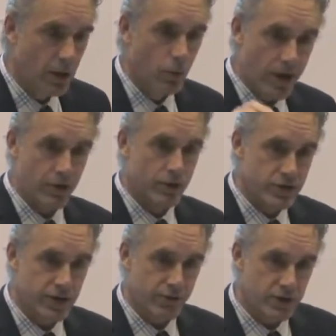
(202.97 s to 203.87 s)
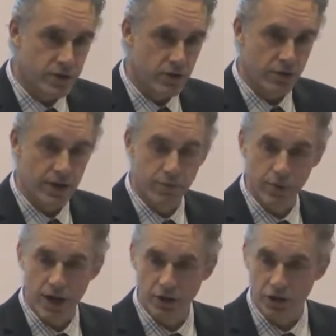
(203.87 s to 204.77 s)
where there's difference in creative
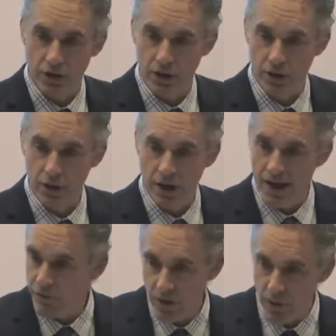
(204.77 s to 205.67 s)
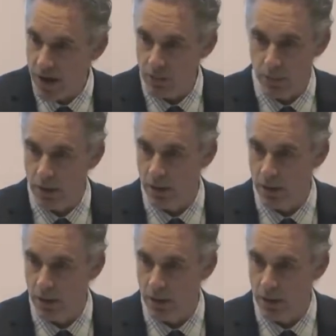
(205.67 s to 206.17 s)
production. Every realm.